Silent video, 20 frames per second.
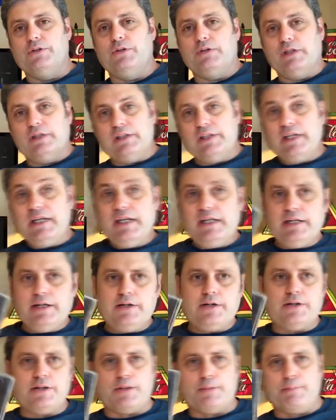You could lean
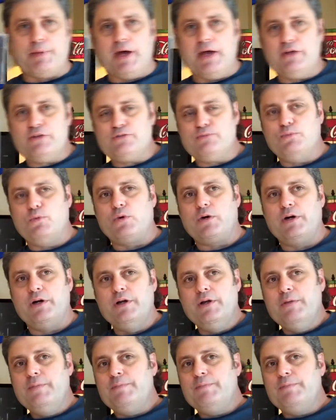into the bikes more.